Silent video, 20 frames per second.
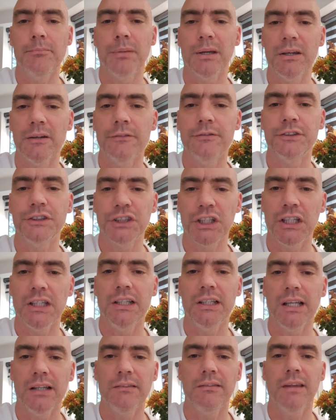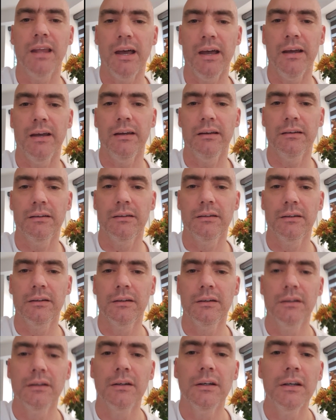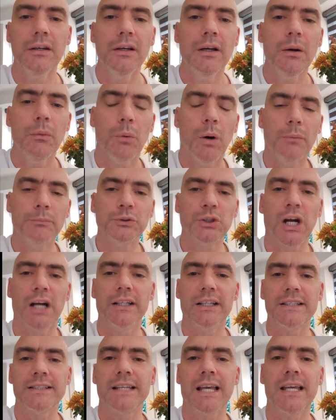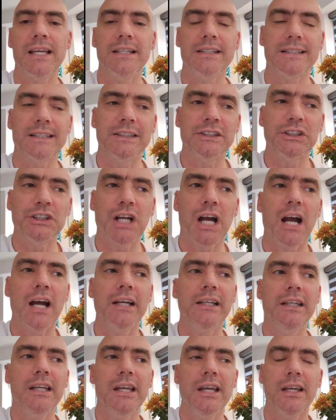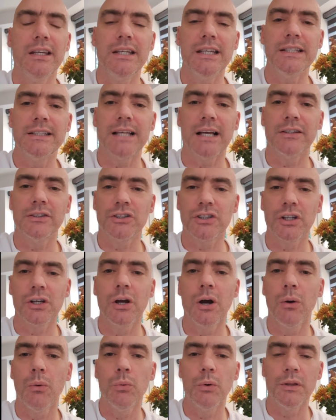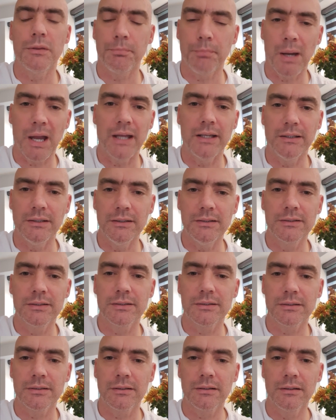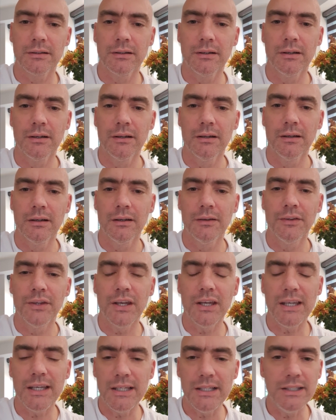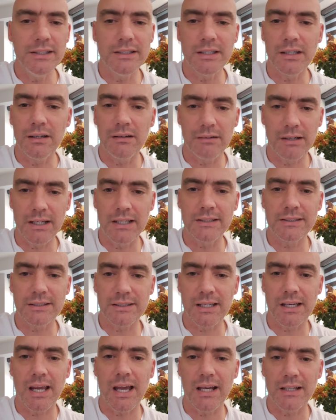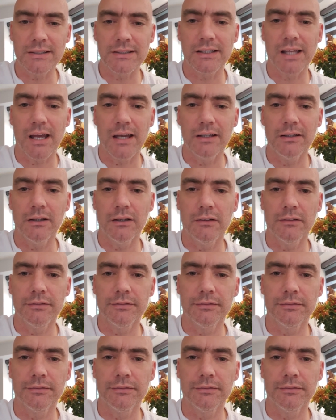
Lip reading: bit of sheen in there. What I'm trying to say is the shinier you tend to go with paints, the easier it is to get a stain off.